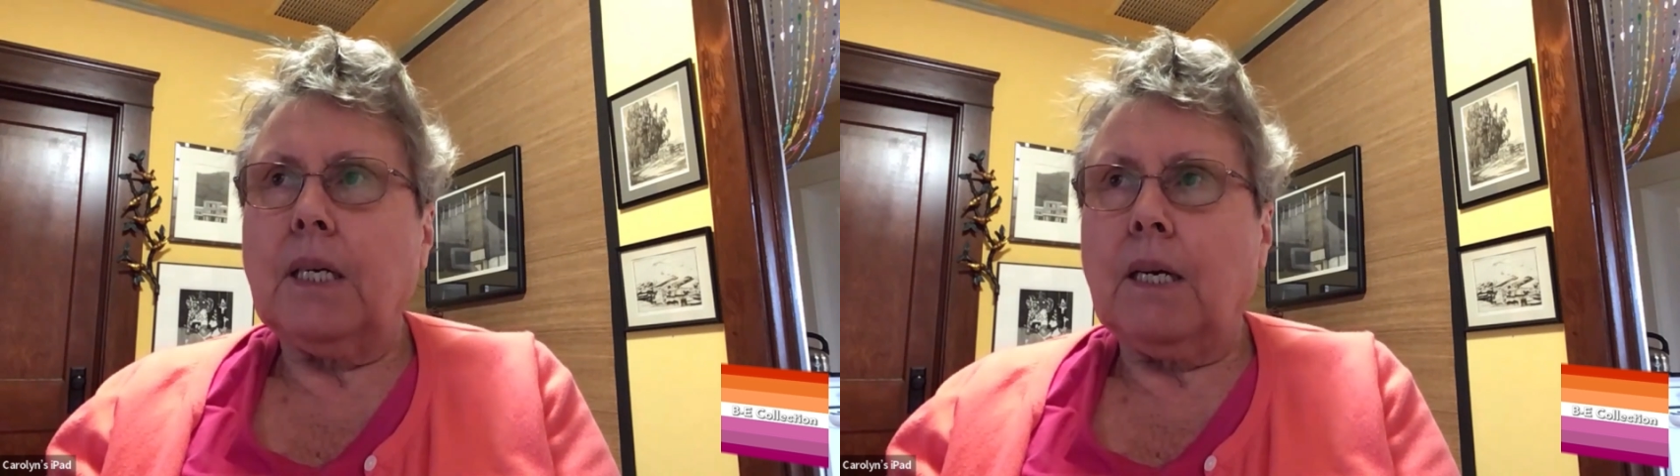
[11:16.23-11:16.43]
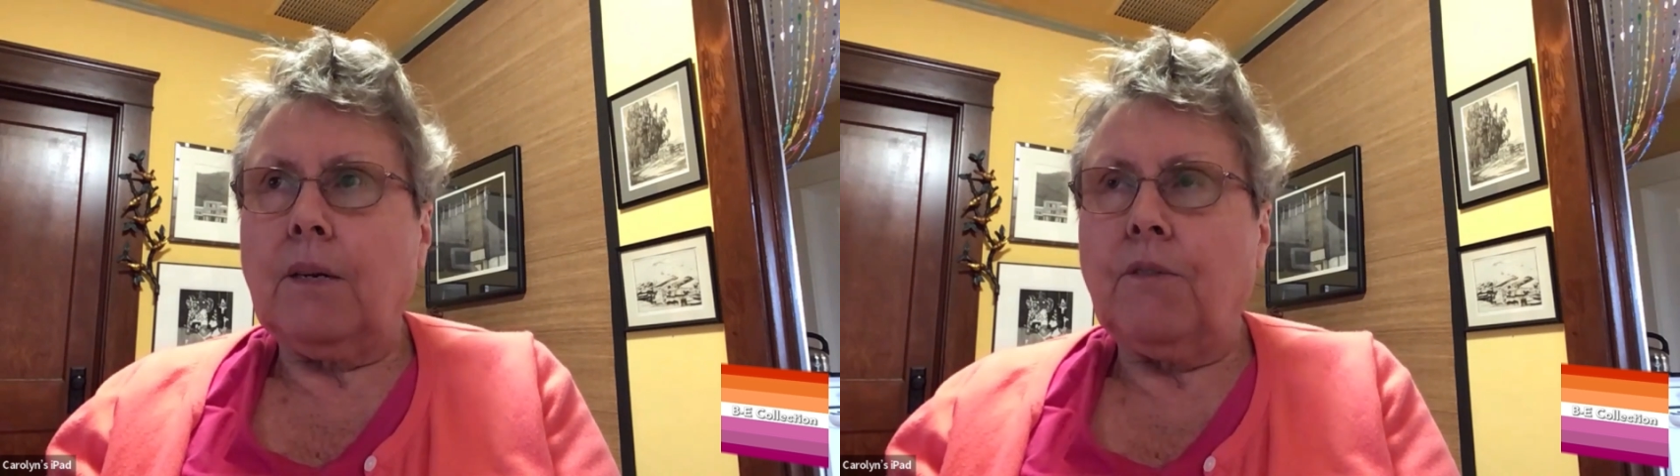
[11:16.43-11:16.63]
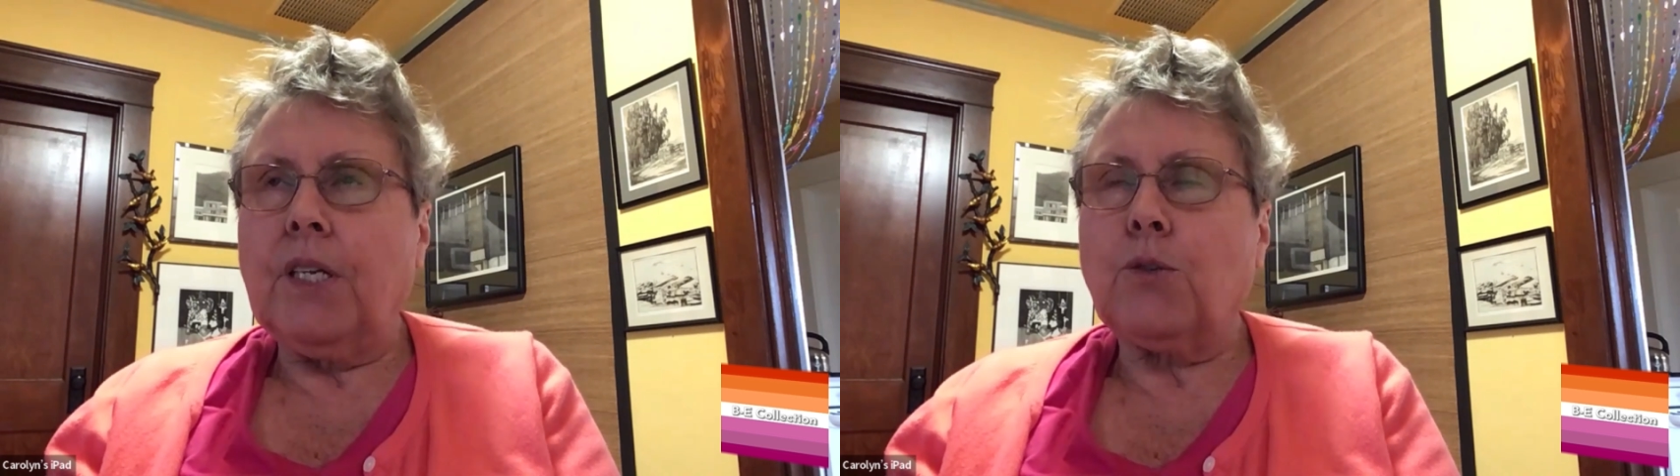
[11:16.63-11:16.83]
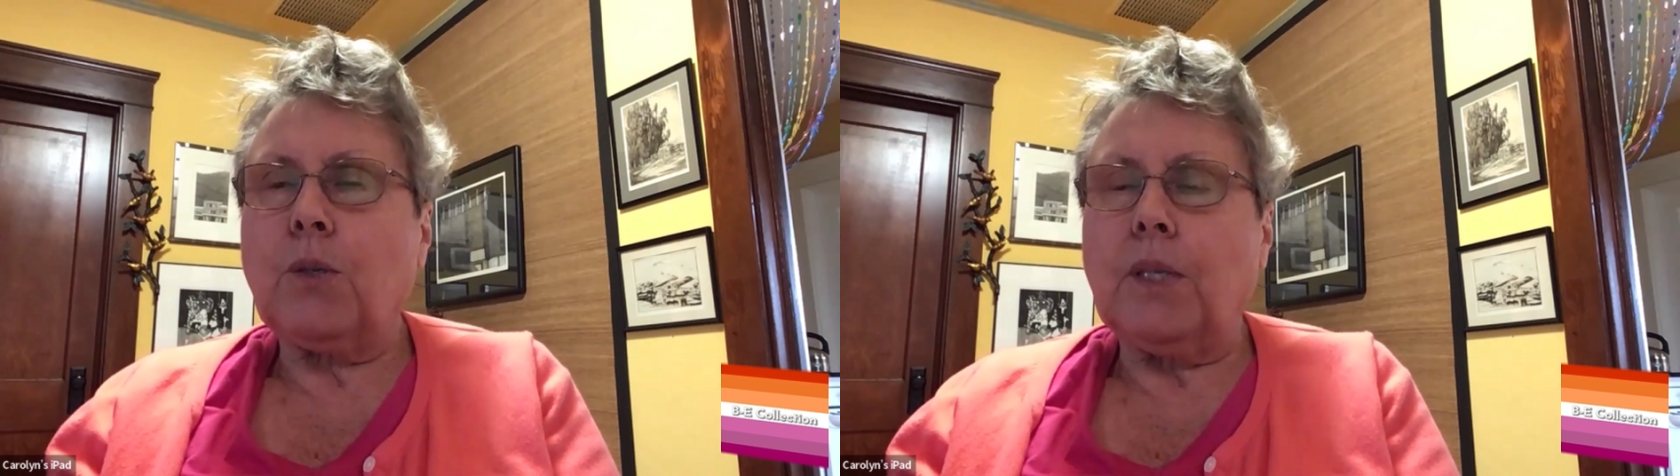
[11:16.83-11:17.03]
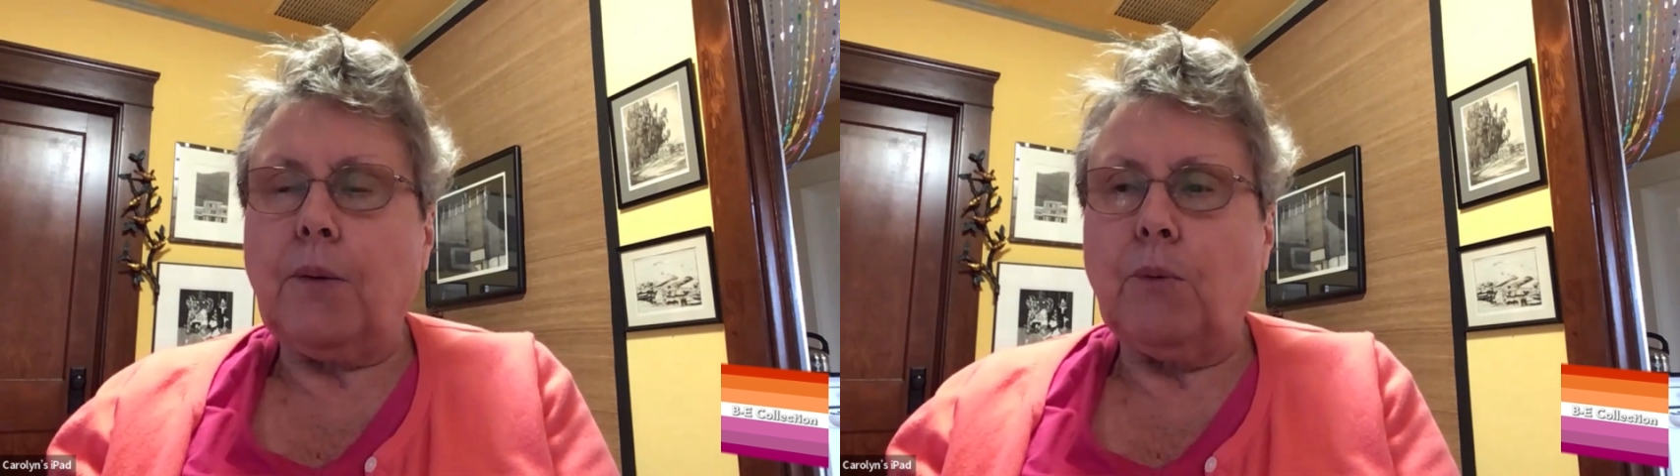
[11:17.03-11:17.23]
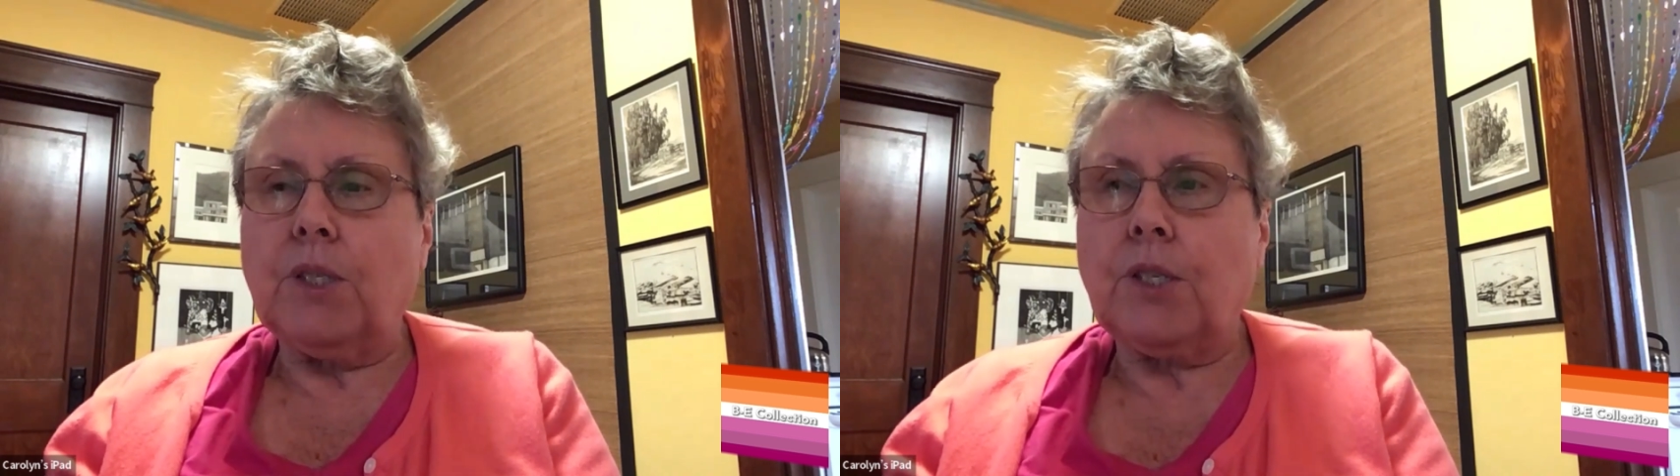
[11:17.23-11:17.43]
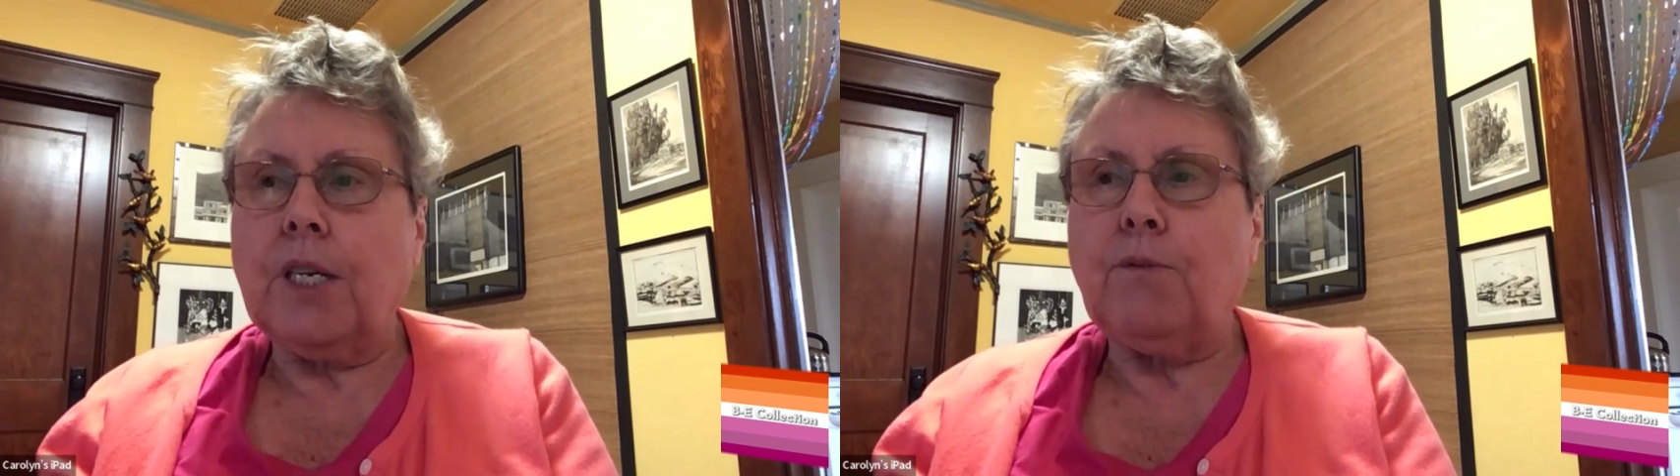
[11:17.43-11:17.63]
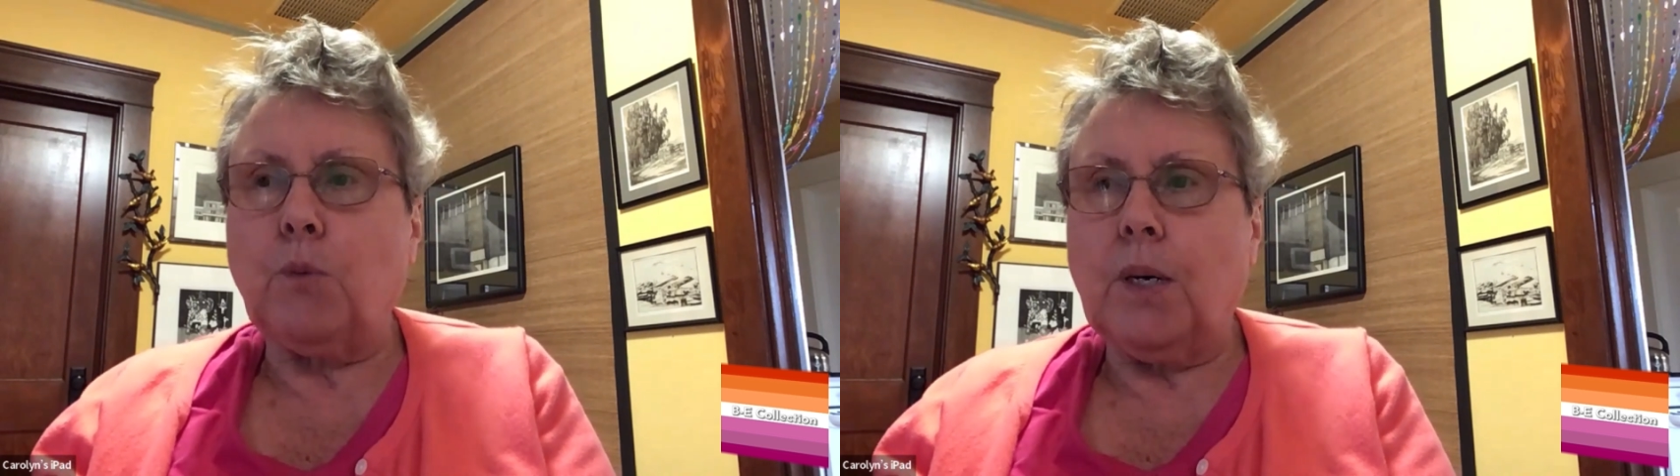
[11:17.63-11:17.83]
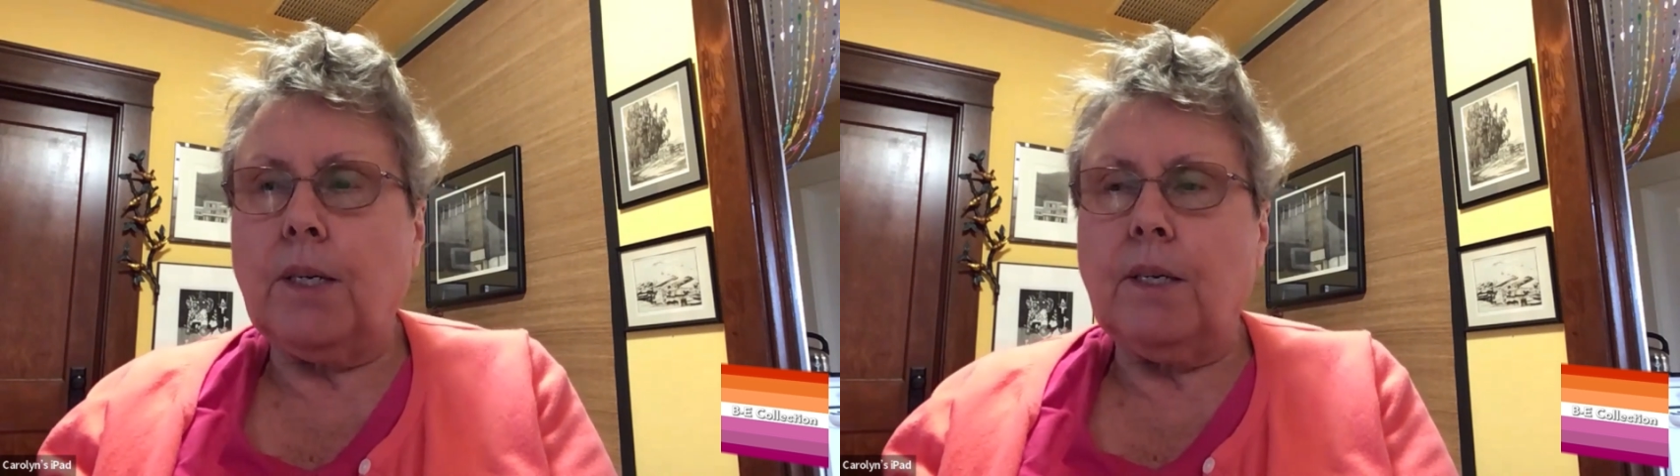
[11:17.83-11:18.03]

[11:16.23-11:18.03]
eventually received one.